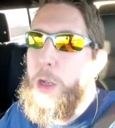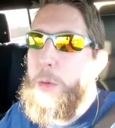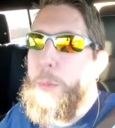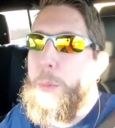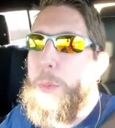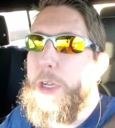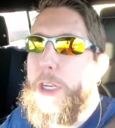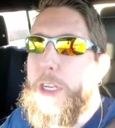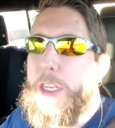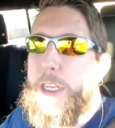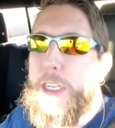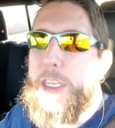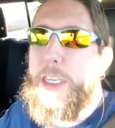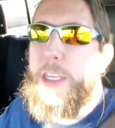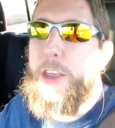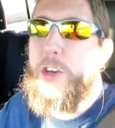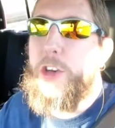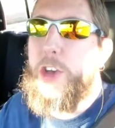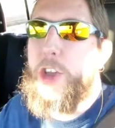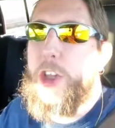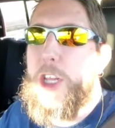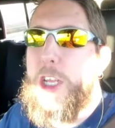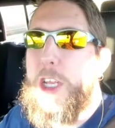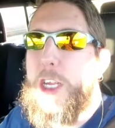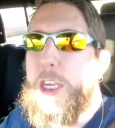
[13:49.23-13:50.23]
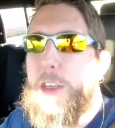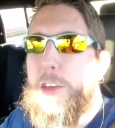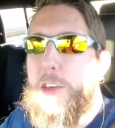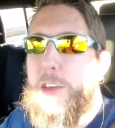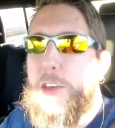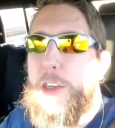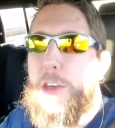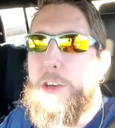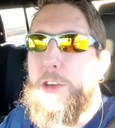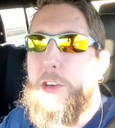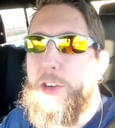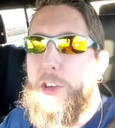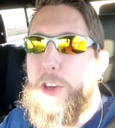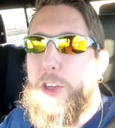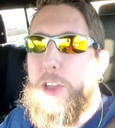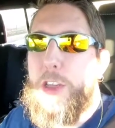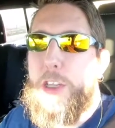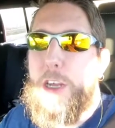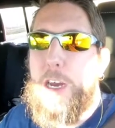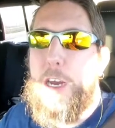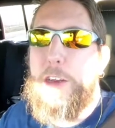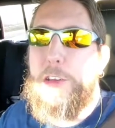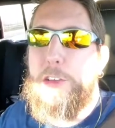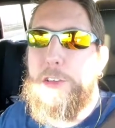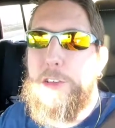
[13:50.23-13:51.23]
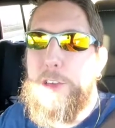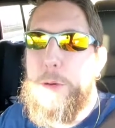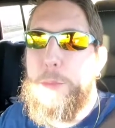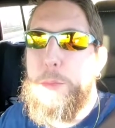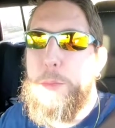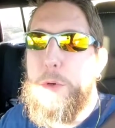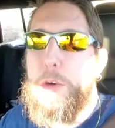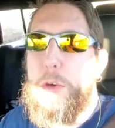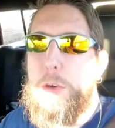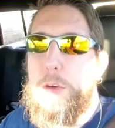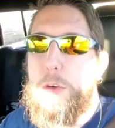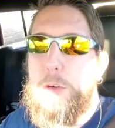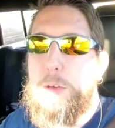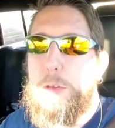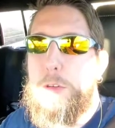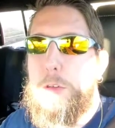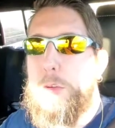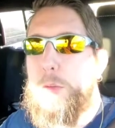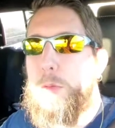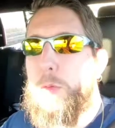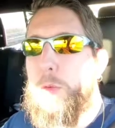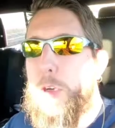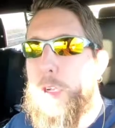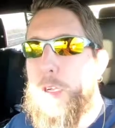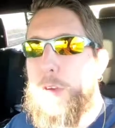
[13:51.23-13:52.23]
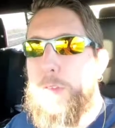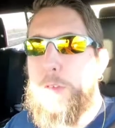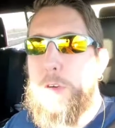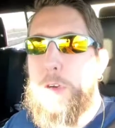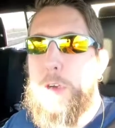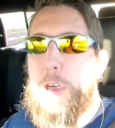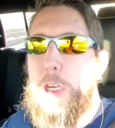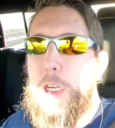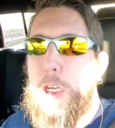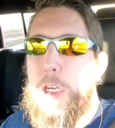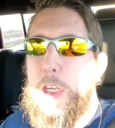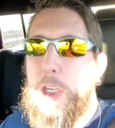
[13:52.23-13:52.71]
but each thing, instead of just getting the highest number or whatever,